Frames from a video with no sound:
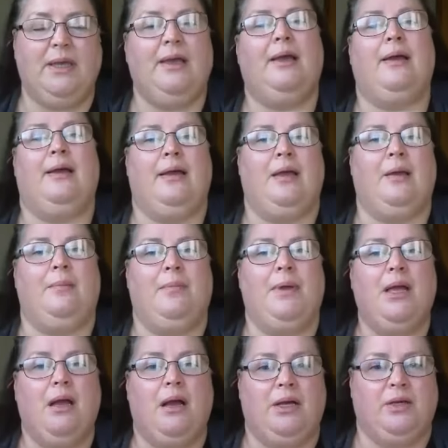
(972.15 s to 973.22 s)
Um,
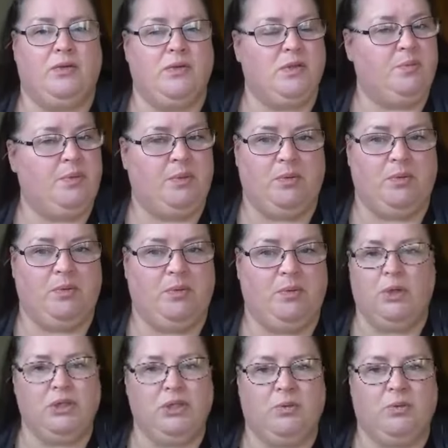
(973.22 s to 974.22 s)
I know some people won't want